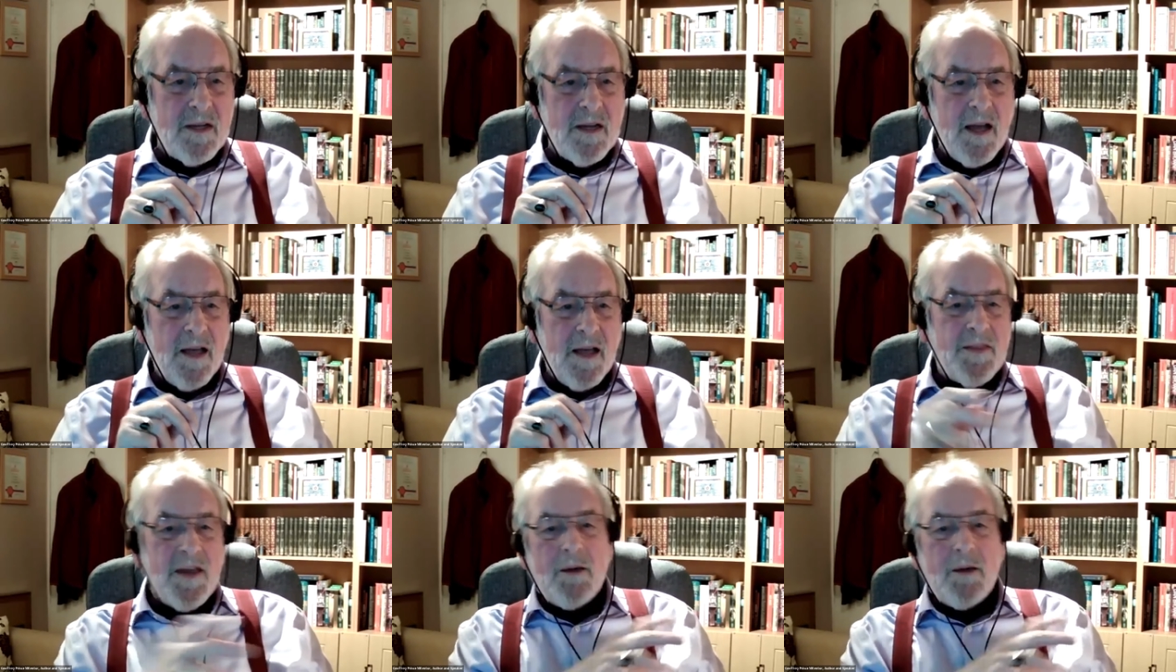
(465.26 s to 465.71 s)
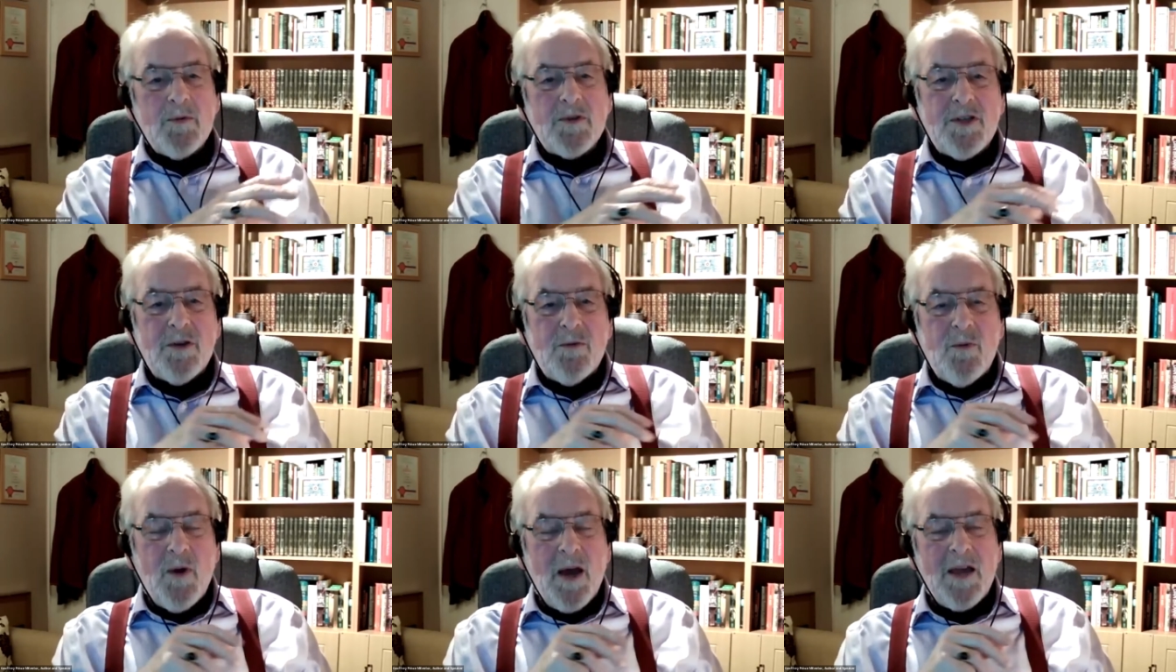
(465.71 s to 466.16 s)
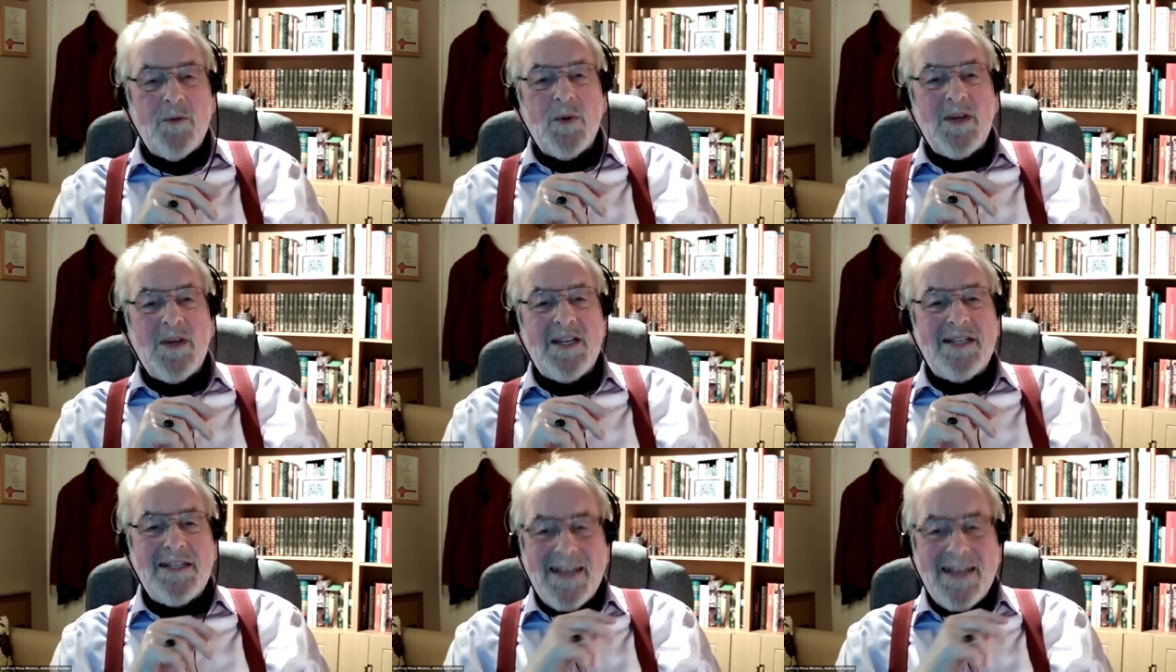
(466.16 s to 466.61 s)
And that was the way
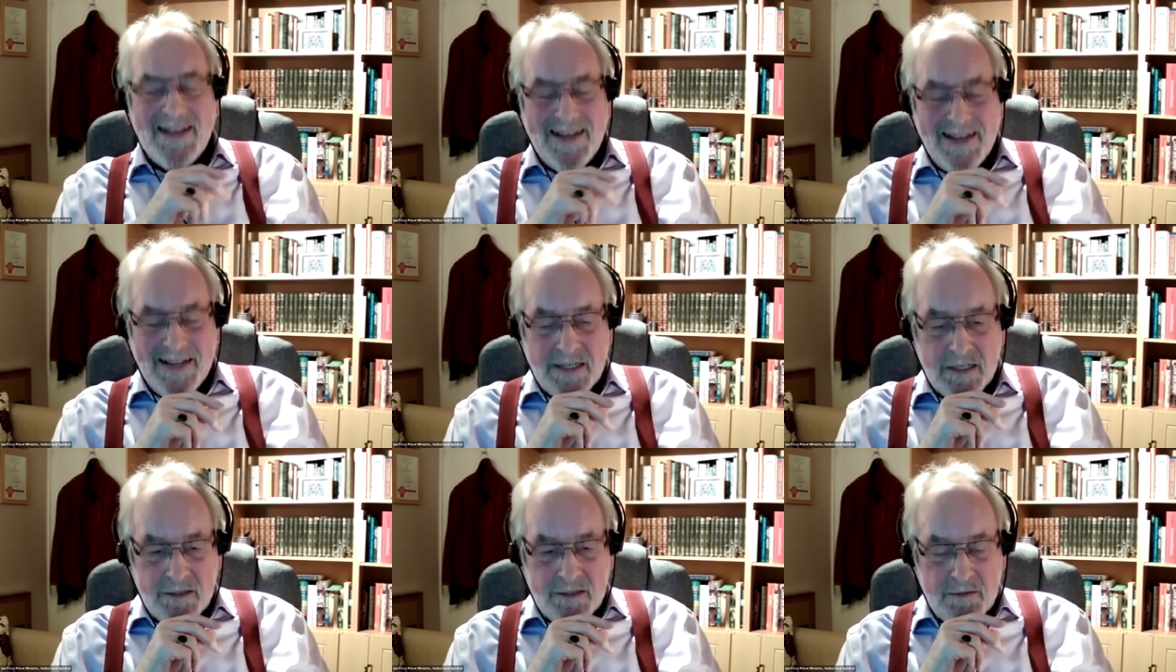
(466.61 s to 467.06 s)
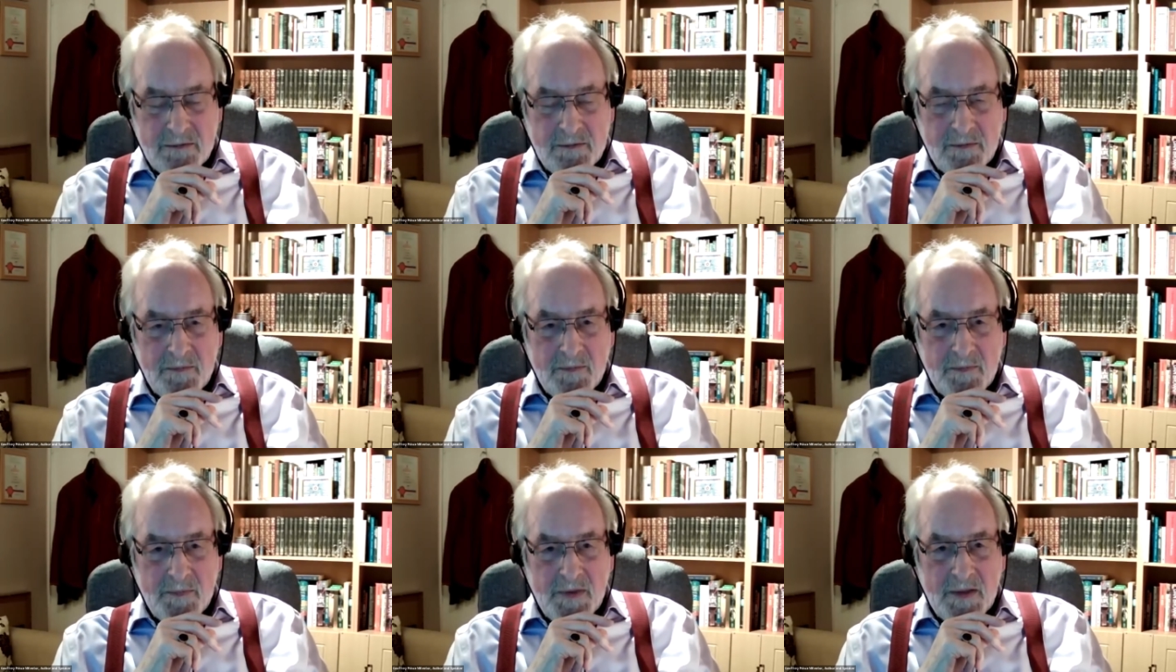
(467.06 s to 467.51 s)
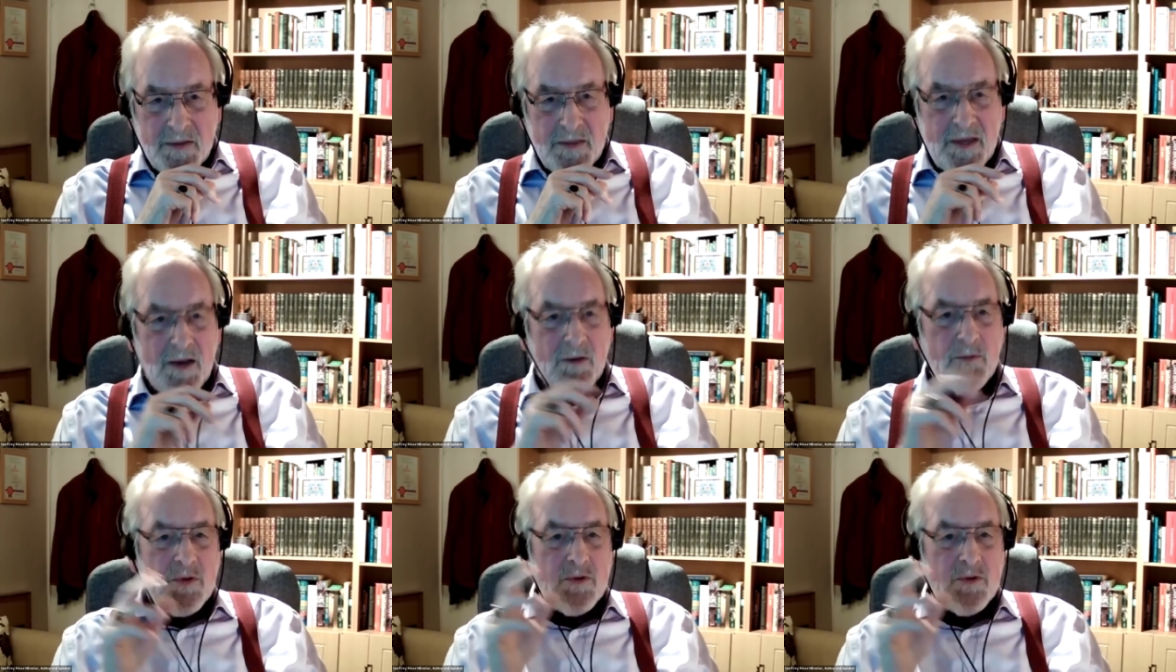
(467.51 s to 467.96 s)
we did it.
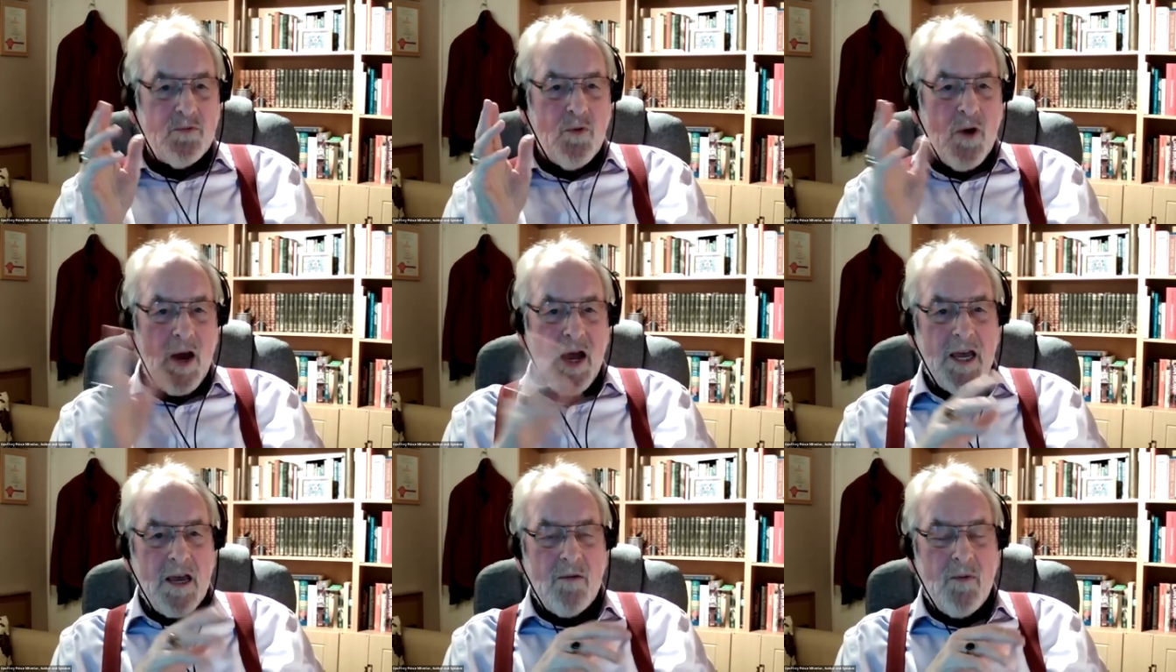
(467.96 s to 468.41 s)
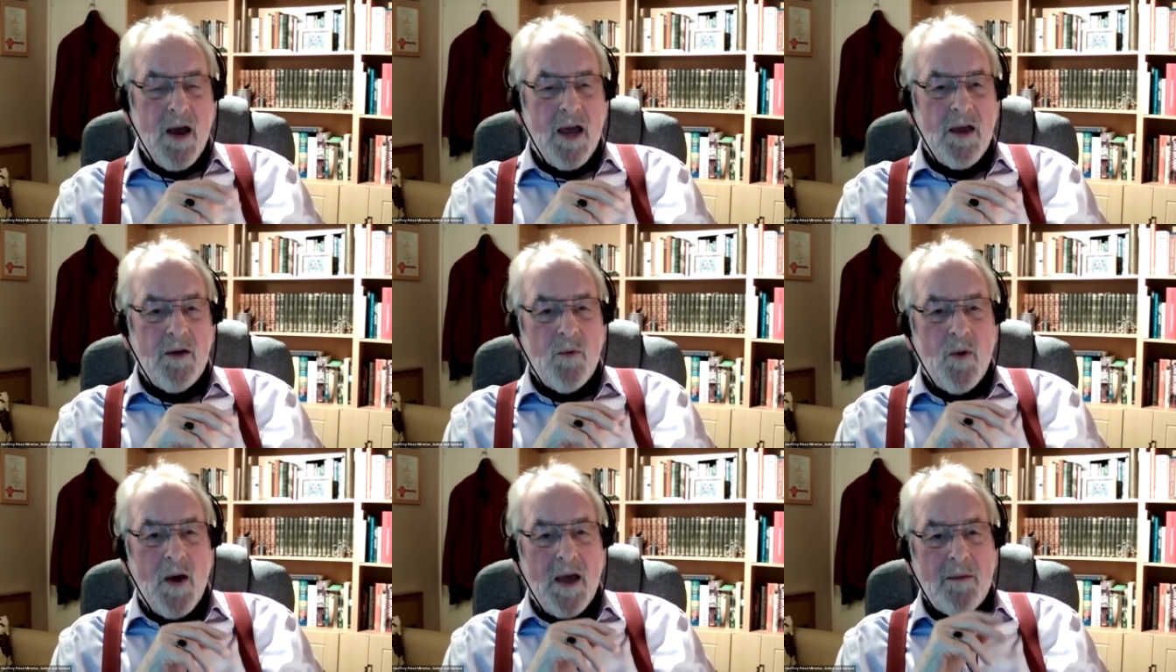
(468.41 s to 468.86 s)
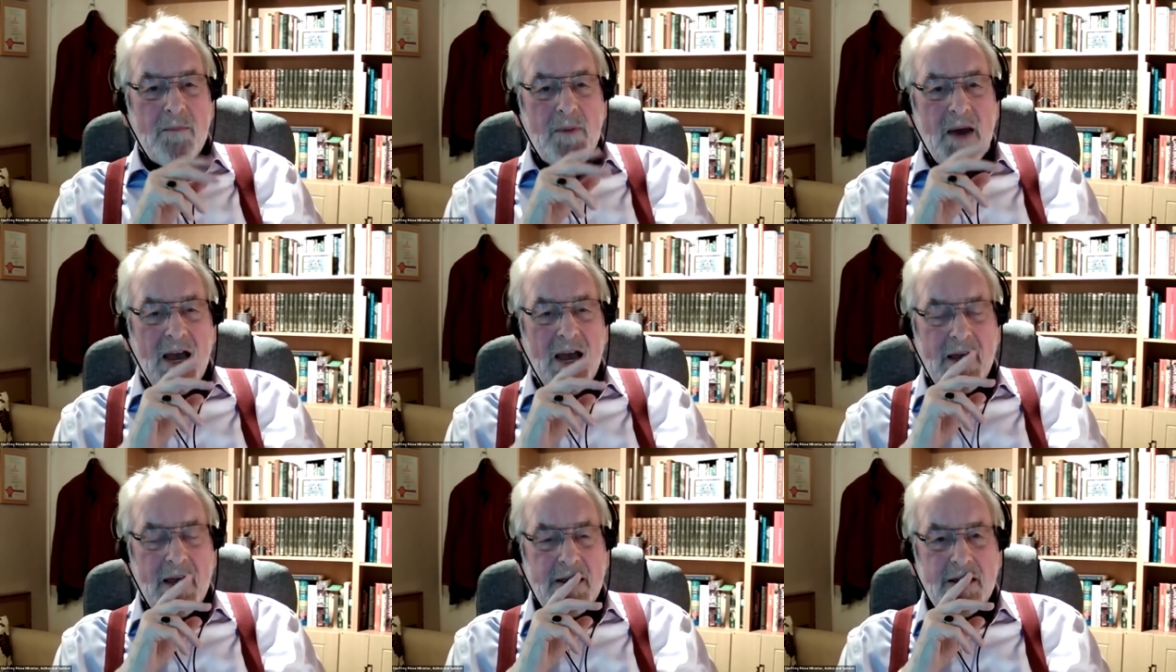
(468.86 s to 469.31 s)
That was way, way, way
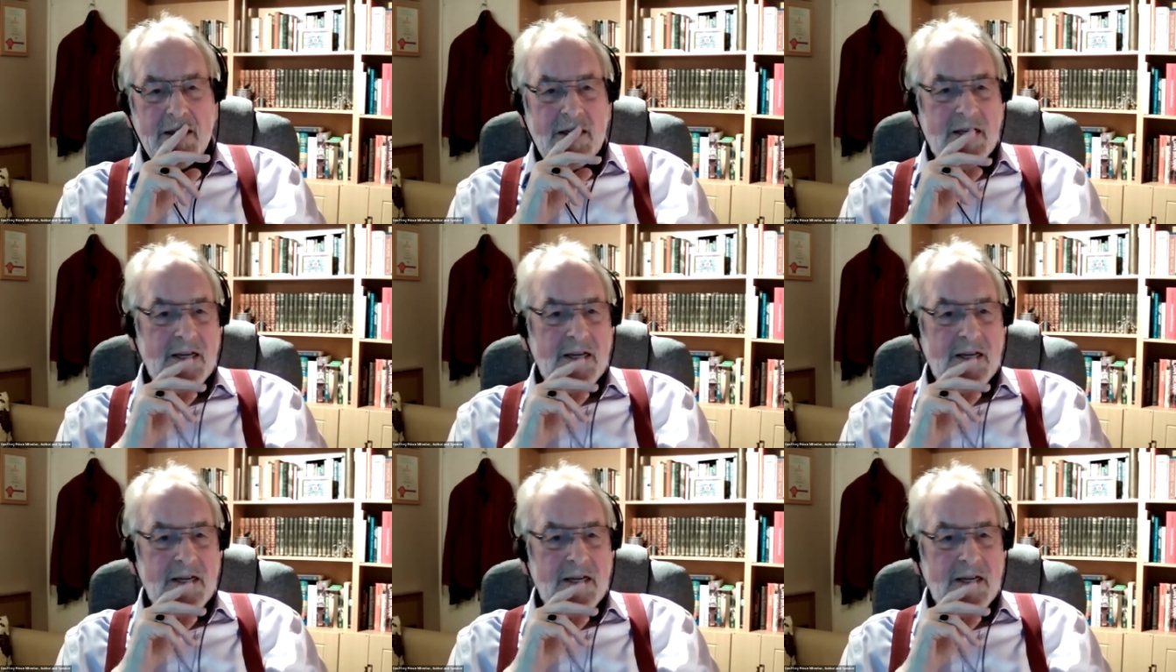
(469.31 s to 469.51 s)
back